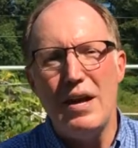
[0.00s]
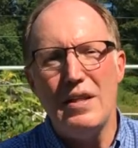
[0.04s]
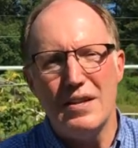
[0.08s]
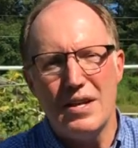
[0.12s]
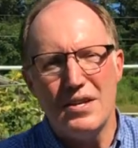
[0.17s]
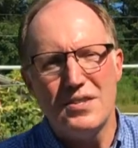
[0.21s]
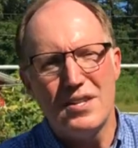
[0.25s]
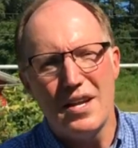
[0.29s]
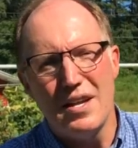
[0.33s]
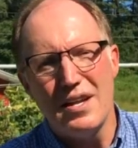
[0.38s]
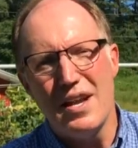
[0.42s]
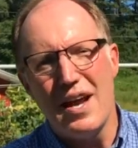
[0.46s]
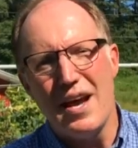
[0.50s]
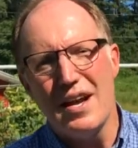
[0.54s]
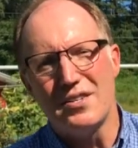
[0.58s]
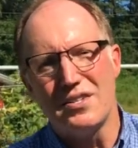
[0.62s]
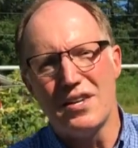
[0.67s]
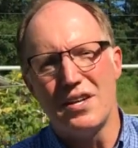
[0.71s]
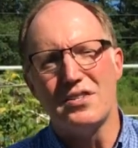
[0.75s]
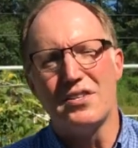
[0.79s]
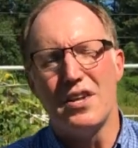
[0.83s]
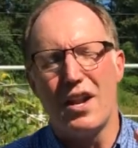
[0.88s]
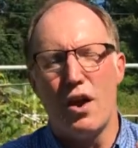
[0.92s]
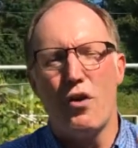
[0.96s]
And they say, yes.
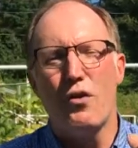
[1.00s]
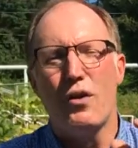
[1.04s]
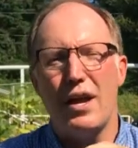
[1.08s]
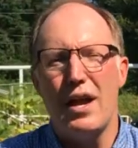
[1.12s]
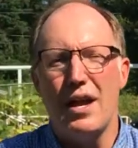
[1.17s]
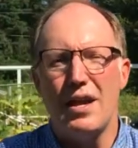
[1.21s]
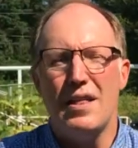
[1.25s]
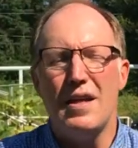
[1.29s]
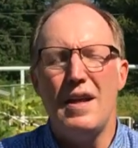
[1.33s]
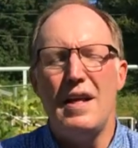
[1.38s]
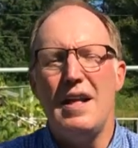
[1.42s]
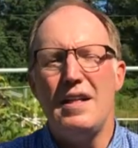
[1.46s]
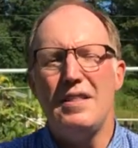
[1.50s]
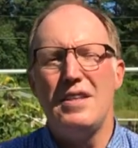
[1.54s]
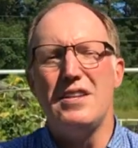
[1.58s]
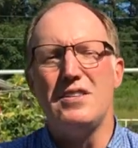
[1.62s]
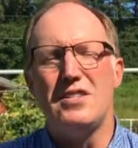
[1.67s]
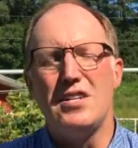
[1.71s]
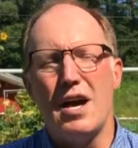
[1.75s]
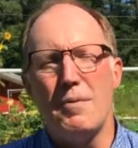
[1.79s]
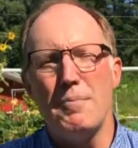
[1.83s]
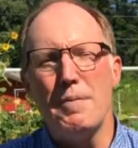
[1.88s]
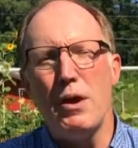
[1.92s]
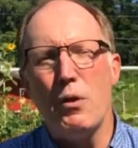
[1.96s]
I said, okay, then
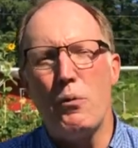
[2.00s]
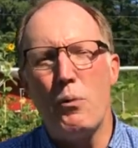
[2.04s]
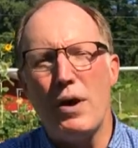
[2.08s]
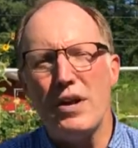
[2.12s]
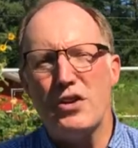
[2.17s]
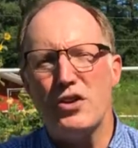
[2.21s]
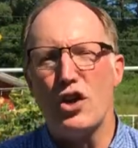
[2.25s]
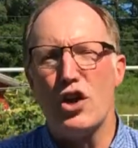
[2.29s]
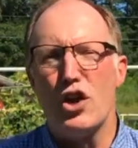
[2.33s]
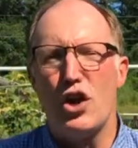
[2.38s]
tell me what